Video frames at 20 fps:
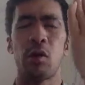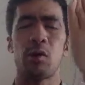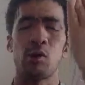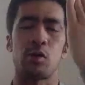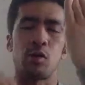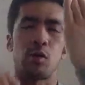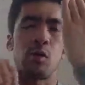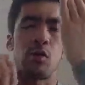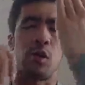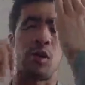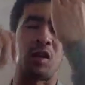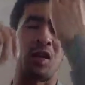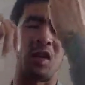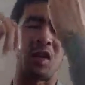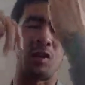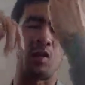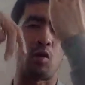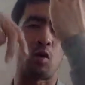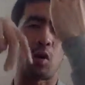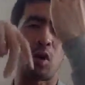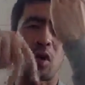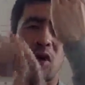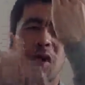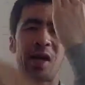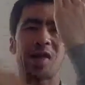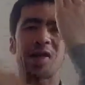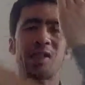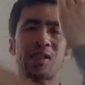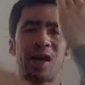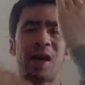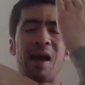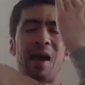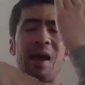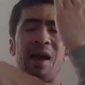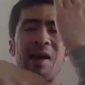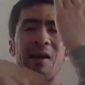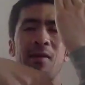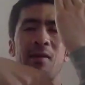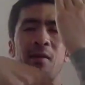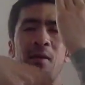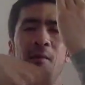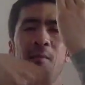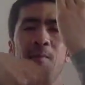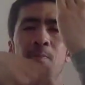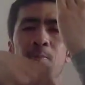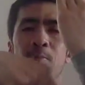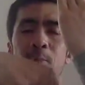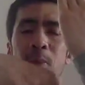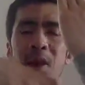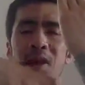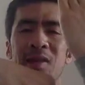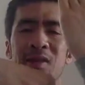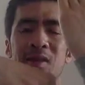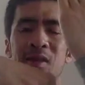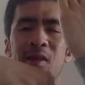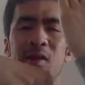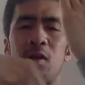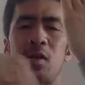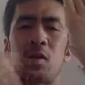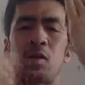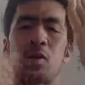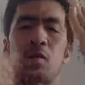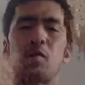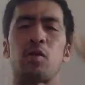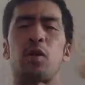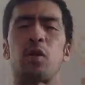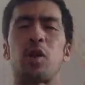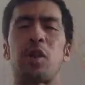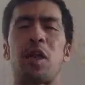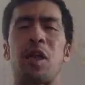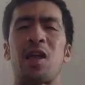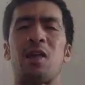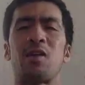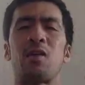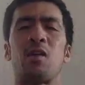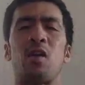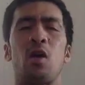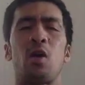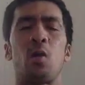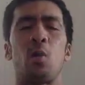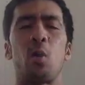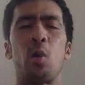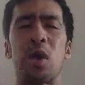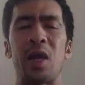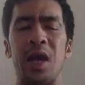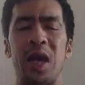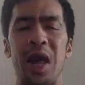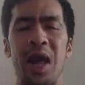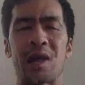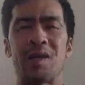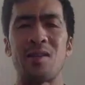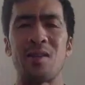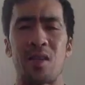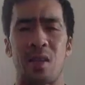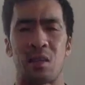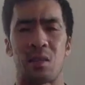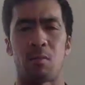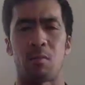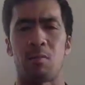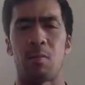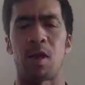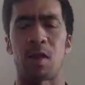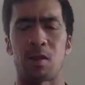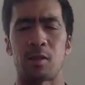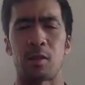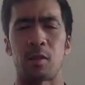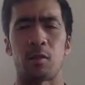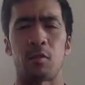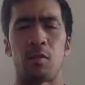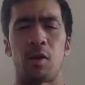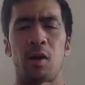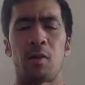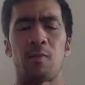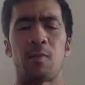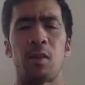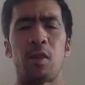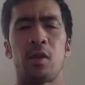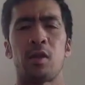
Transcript: so that then your legs hang better, so that then we're landing better, right?